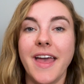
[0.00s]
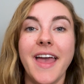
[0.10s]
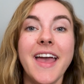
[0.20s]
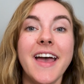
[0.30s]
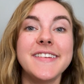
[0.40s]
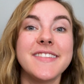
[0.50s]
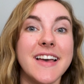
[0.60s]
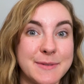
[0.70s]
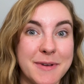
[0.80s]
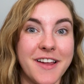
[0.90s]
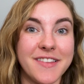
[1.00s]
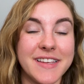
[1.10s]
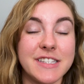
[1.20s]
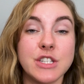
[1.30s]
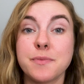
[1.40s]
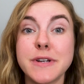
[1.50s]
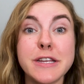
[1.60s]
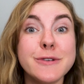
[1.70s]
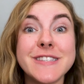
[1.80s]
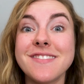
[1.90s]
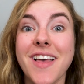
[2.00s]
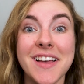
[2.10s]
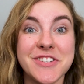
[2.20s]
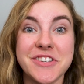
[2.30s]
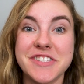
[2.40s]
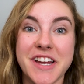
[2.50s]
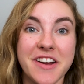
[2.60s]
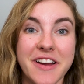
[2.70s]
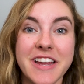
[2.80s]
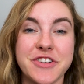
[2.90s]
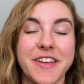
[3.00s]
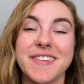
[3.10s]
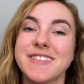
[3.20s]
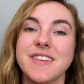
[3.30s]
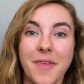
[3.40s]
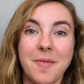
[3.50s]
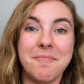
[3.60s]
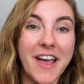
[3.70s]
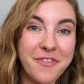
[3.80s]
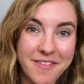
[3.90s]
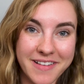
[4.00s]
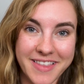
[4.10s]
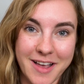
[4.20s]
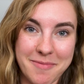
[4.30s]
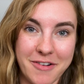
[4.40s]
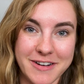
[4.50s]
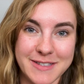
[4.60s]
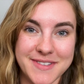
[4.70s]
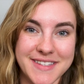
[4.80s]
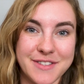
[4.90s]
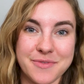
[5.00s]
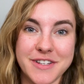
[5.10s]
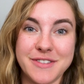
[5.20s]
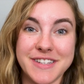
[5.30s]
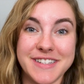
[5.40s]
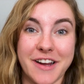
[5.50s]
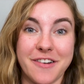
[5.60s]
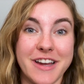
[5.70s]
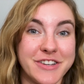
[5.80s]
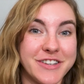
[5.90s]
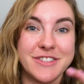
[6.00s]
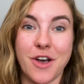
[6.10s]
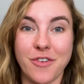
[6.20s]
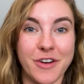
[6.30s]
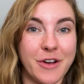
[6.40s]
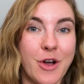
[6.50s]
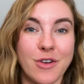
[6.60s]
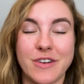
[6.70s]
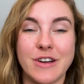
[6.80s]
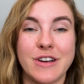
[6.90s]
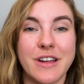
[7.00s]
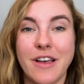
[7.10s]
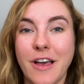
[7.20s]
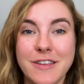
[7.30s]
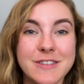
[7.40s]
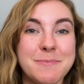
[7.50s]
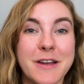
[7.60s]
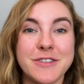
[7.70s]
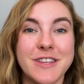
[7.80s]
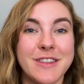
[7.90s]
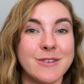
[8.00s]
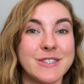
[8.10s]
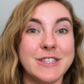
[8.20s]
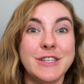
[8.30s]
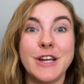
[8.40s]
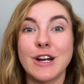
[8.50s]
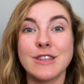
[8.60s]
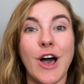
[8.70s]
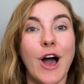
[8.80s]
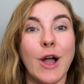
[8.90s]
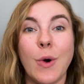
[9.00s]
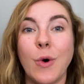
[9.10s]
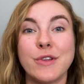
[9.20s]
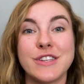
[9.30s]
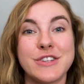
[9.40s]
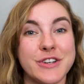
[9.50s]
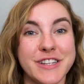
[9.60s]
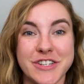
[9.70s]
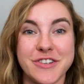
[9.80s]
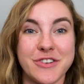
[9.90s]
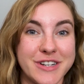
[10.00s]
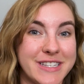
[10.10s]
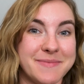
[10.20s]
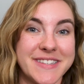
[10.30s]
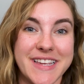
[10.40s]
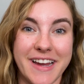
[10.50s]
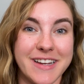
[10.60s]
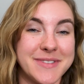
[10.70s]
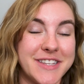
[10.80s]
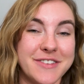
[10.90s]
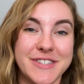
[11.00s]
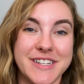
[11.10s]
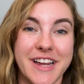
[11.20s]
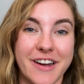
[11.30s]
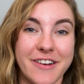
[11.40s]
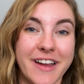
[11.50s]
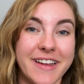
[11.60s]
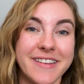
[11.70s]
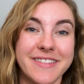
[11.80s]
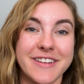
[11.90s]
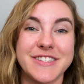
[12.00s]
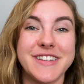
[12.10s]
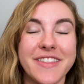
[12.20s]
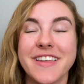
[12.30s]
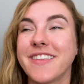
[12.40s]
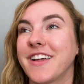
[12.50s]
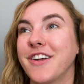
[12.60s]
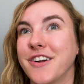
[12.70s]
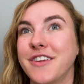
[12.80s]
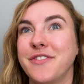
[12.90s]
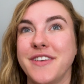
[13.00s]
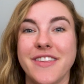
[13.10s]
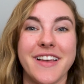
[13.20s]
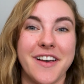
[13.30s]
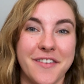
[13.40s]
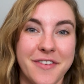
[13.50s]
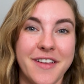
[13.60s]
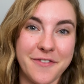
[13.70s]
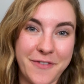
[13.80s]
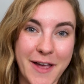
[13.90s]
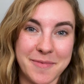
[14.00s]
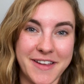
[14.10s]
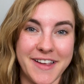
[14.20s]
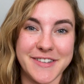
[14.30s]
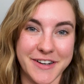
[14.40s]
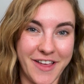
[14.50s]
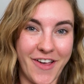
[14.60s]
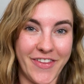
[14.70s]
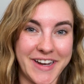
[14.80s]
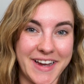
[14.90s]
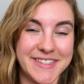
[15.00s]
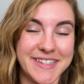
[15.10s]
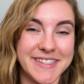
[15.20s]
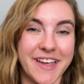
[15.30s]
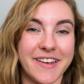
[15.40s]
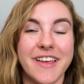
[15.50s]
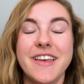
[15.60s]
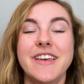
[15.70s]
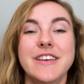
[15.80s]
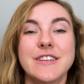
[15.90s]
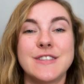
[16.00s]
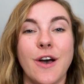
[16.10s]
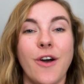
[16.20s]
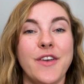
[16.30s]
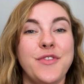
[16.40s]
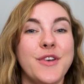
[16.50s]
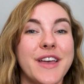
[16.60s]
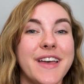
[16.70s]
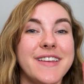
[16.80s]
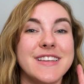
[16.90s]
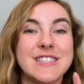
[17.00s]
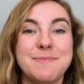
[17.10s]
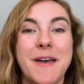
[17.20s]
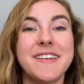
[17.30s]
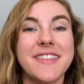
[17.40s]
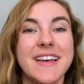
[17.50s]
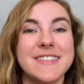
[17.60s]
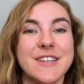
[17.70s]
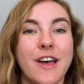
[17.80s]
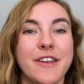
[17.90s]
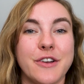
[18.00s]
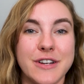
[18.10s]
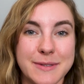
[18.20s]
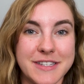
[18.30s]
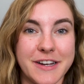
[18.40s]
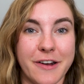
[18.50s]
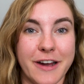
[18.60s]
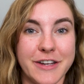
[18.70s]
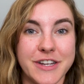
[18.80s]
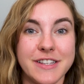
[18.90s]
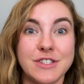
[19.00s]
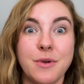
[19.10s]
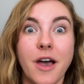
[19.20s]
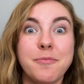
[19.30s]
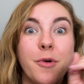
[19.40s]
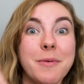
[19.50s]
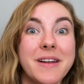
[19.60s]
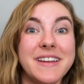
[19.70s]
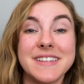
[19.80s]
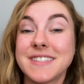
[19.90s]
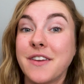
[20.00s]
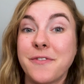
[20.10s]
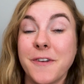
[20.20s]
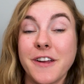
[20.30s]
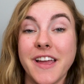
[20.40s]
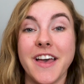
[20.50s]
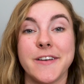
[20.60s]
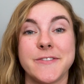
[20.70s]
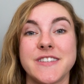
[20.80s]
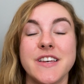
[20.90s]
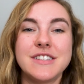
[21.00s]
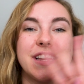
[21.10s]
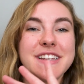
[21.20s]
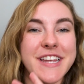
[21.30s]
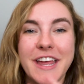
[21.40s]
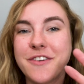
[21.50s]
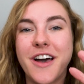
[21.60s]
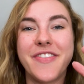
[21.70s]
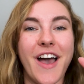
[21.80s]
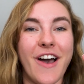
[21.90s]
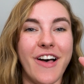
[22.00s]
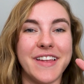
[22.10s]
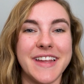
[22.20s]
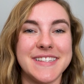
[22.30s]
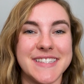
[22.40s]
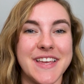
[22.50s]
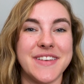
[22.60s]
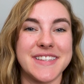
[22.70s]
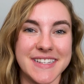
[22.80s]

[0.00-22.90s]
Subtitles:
And last but not least, reusing last year's decorations. My favorite thing about Christmas is reusing decorations over and over, especially those year-long old traditional Christmas items that you used to decorate. There's nothing like a good feeling of family during the holiday season. So if you can spend less on Christmas decorations, you have more money to save for your gifts to continue on that holiday saving